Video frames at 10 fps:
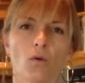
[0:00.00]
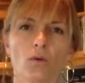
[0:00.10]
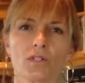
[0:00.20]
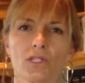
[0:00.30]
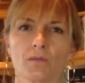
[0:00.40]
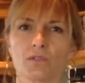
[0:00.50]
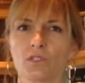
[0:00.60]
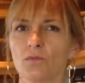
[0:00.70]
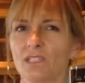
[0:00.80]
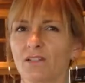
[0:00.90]
or to
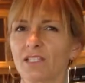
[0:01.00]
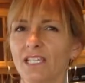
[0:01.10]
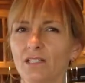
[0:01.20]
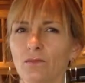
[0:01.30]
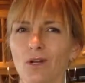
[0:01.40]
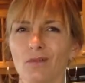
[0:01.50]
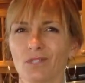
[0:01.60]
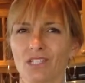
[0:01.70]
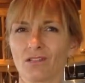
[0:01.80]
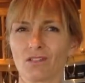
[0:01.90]
do in their quinoa,
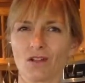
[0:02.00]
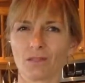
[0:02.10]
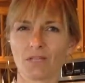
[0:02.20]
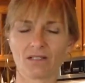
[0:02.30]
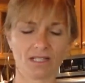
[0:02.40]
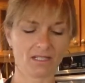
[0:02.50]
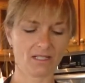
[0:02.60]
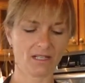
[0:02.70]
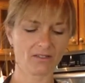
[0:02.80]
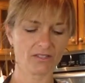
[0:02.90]
which I'll talk about in
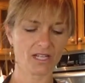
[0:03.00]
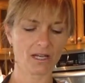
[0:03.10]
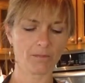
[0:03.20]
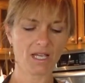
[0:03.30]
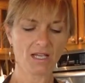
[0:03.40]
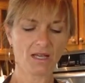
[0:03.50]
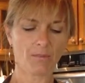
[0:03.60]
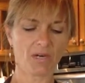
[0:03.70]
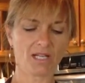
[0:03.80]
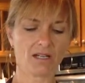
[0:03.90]
another time.
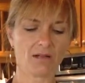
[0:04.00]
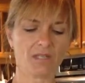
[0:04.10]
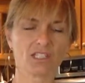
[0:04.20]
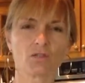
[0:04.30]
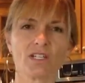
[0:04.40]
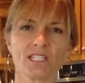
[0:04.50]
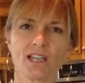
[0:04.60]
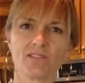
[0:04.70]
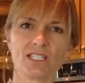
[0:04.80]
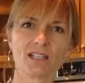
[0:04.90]
But it's great to
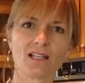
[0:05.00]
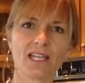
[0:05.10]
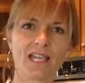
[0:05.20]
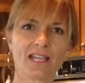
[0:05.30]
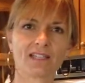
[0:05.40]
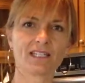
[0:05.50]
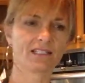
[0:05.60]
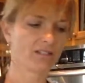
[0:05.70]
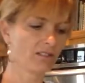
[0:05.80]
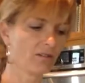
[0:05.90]
have these on hand
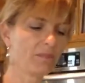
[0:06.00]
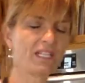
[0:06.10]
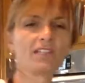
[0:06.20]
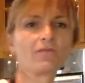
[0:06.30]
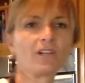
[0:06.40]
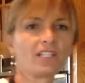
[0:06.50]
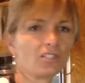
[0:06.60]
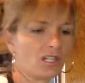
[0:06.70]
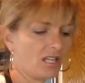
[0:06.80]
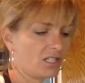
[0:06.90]
in their little mini
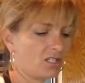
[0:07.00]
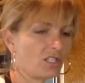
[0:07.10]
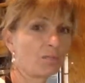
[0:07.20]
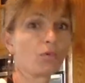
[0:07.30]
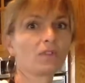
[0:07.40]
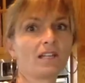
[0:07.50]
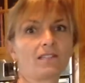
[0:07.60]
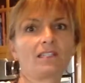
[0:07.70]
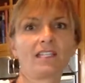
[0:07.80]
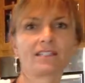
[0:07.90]
fridge to just pull
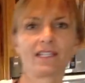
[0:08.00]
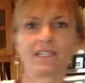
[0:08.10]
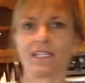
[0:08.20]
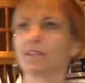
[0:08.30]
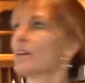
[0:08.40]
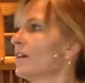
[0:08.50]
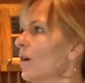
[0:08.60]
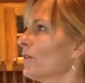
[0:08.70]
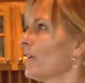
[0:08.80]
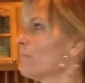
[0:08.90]
out the things they need.
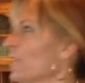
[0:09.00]
Okay,